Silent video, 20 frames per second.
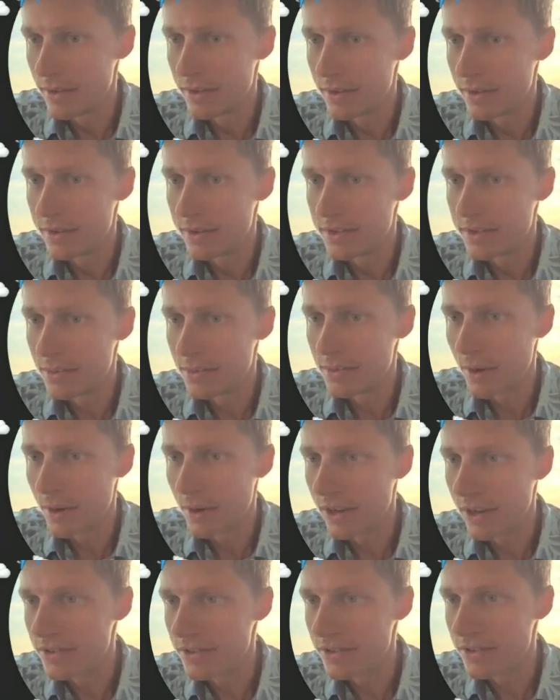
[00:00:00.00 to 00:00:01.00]
browser.
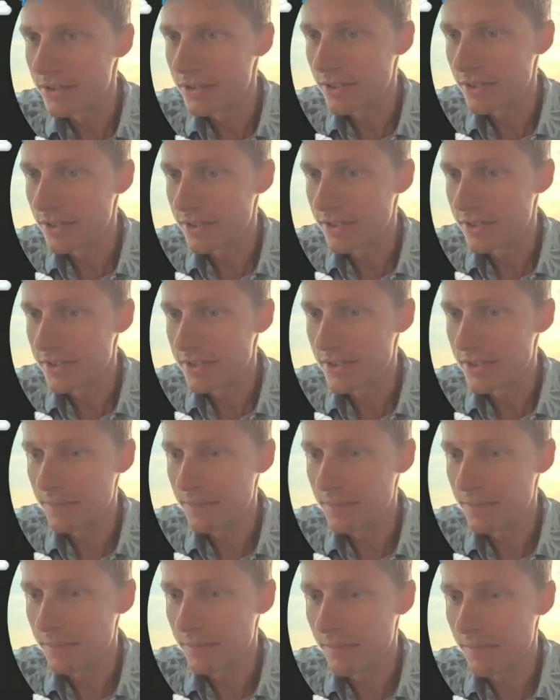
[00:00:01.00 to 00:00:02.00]
So you can see
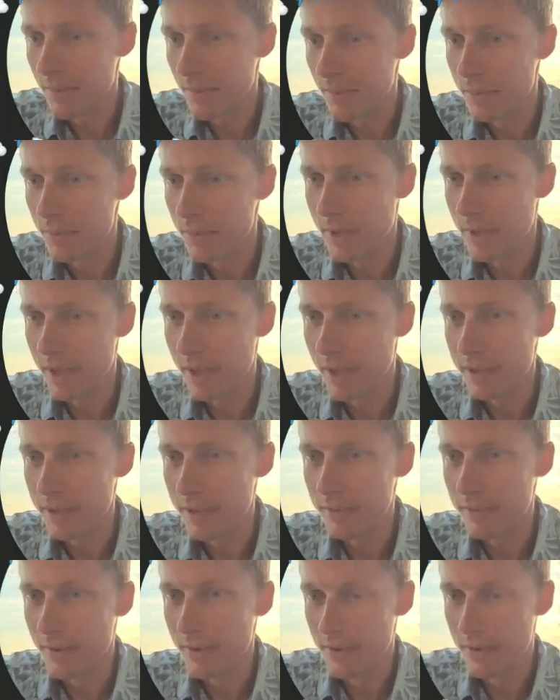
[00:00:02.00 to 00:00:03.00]
we have
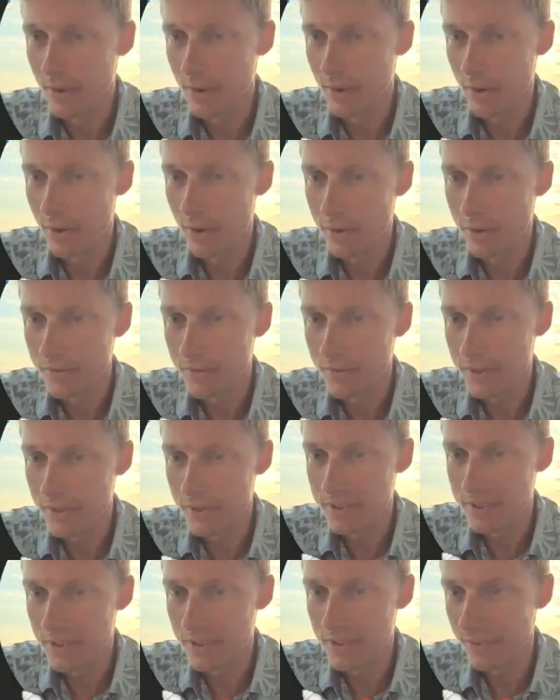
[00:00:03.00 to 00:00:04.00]
all of these
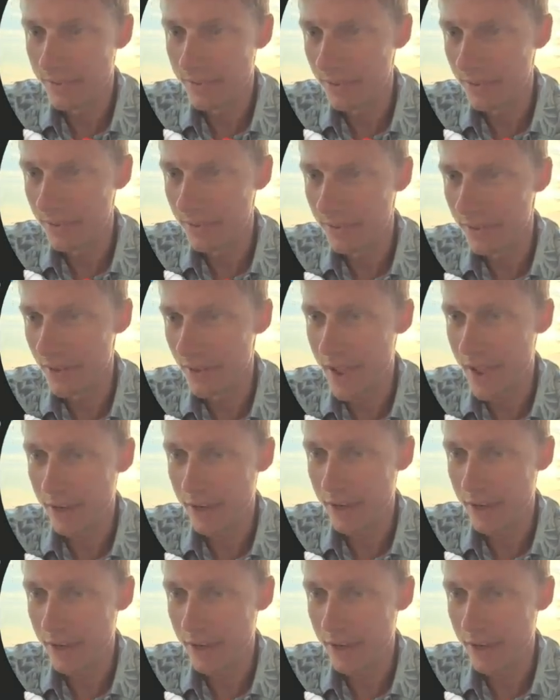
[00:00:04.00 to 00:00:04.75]
different actions.